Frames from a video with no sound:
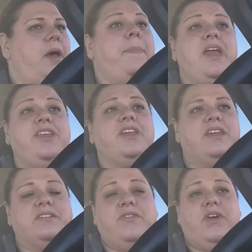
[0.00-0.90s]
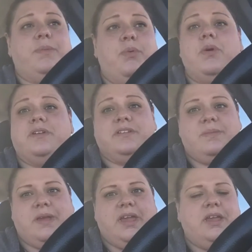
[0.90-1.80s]
opinion is very important
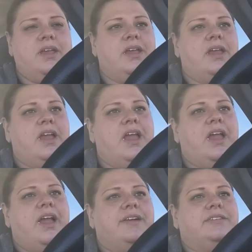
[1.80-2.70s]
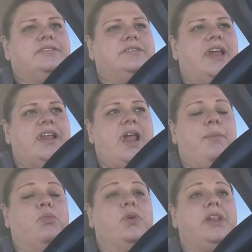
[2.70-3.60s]
to me, and
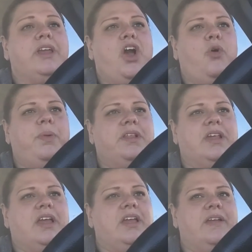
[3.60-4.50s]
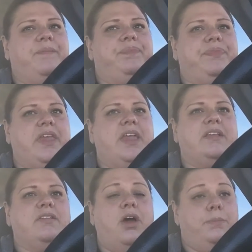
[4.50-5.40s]
I'm really hoping that
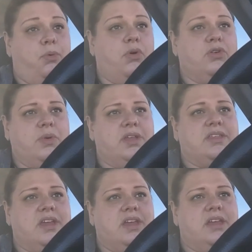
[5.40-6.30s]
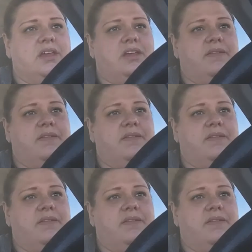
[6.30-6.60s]
he's on board with it,